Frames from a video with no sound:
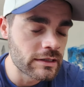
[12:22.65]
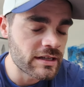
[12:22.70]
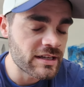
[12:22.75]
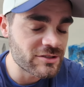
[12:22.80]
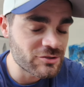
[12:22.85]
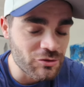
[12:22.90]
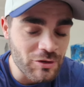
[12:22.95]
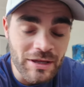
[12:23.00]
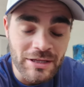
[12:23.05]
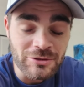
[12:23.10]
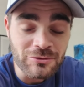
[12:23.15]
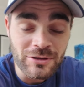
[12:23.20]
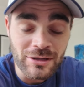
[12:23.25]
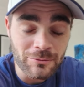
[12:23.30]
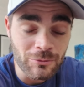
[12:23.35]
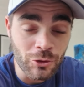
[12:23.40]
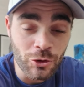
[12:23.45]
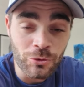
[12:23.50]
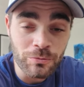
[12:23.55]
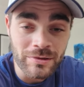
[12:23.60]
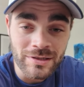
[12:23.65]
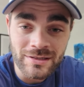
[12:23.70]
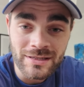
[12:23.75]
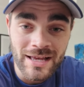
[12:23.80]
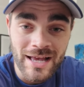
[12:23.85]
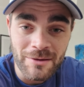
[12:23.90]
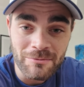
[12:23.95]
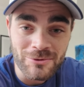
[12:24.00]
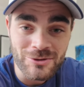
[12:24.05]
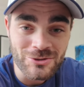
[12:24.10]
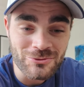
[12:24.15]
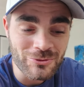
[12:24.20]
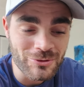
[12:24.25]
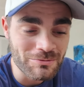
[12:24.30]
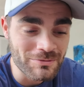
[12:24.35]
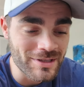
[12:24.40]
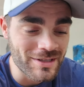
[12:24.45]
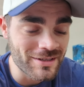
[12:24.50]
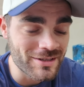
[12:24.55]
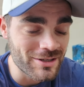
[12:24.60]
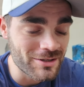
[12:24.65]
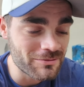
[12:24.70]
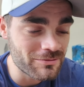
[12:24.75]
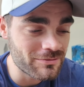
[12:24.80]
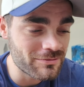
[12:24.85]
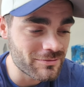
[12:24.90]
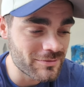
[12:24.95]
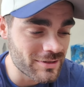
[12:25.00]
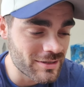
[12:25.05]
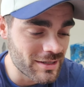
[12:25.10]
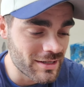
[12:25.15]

And so that's what I'm hoping happens with me come